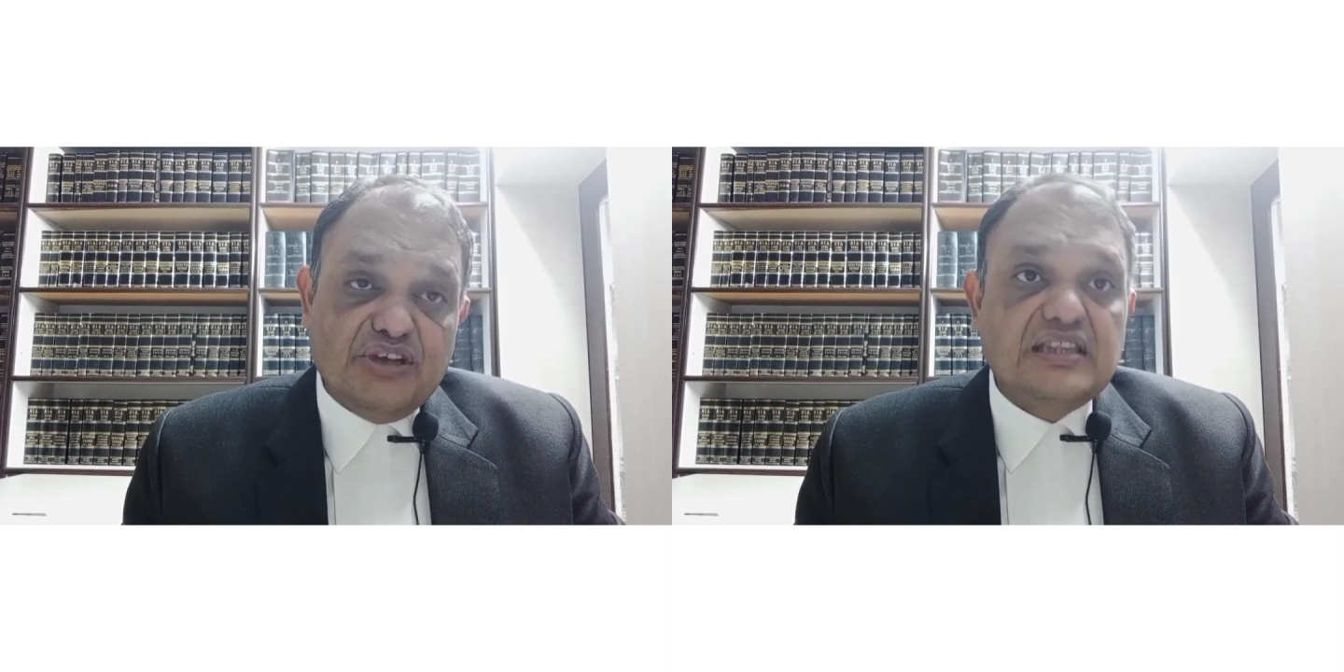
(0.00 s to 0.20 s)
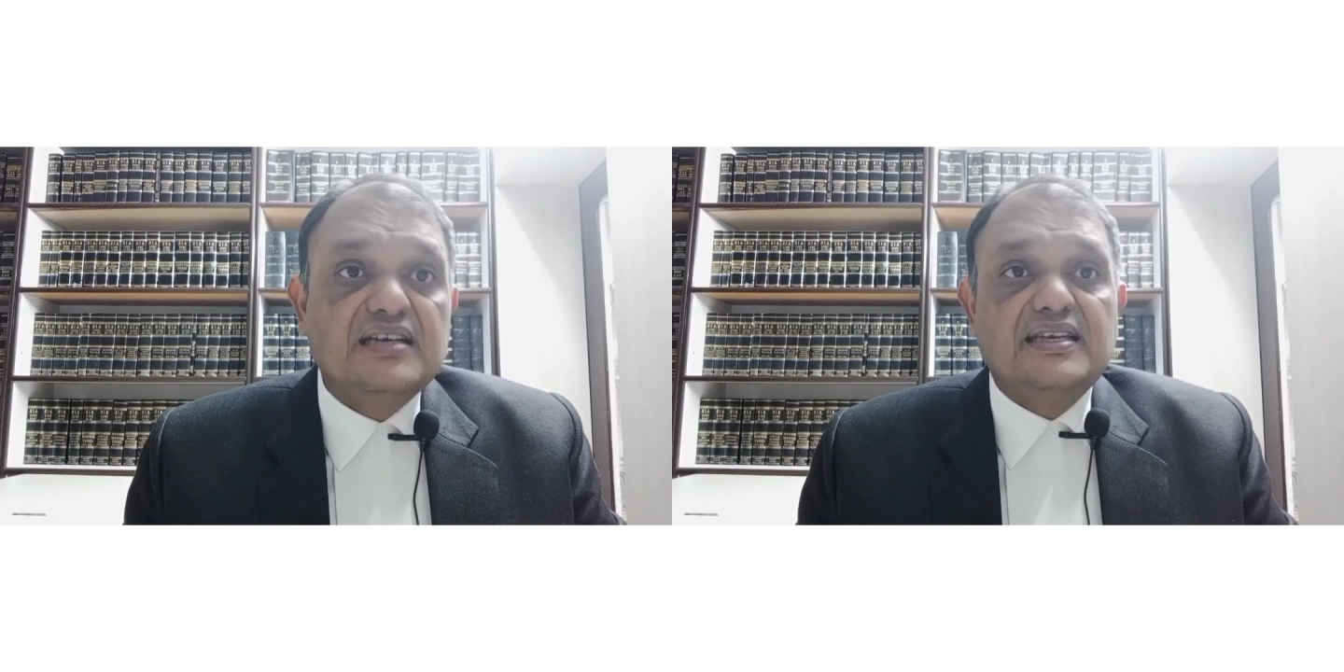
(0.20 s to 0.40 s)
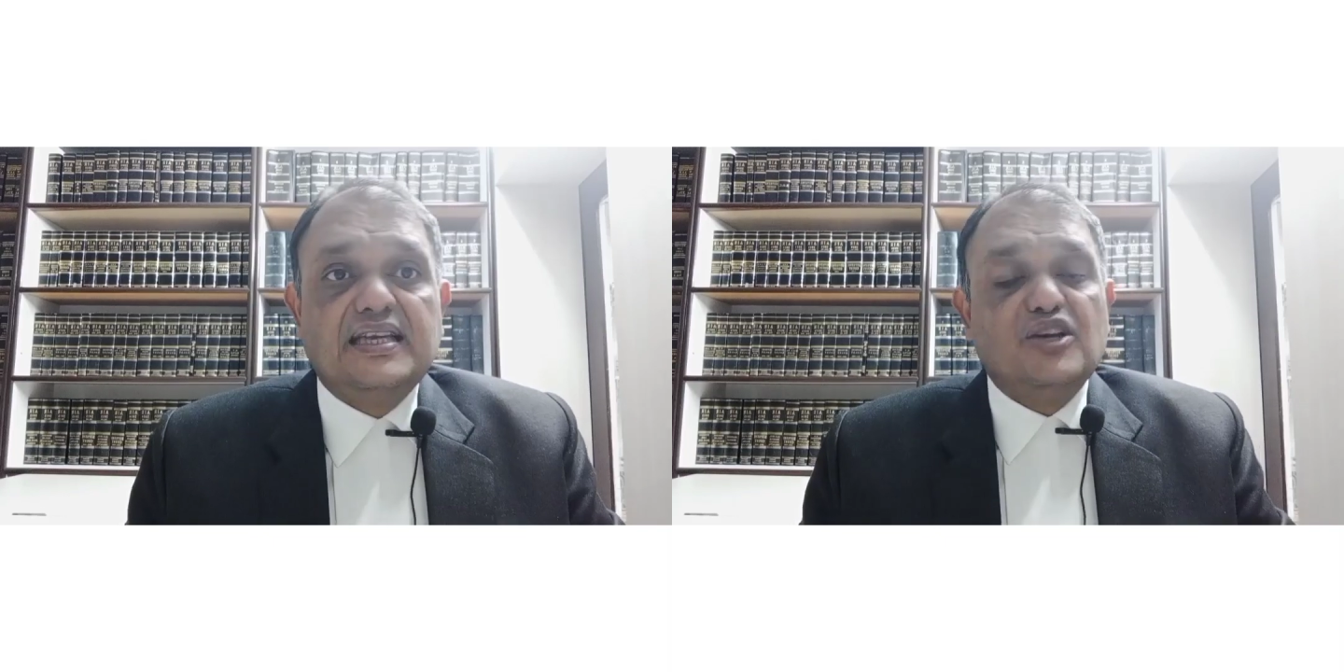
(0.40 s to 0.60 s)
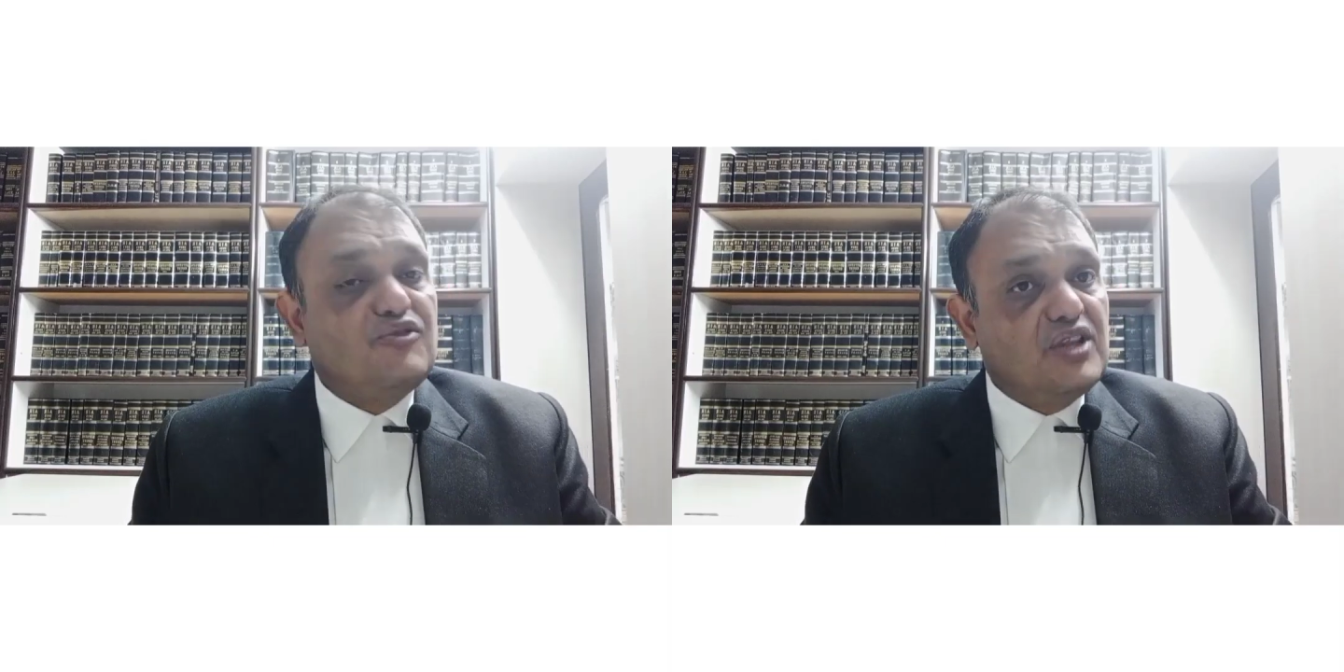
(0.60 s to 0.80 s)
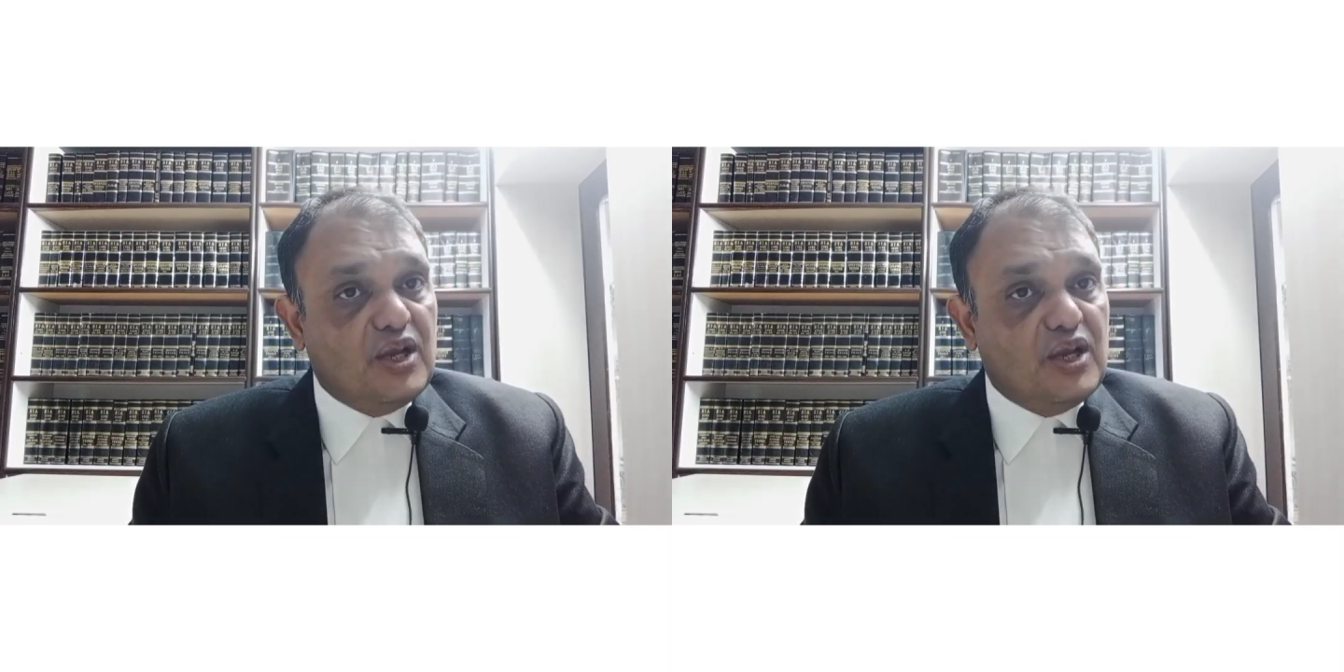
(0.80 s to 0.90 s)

138 of the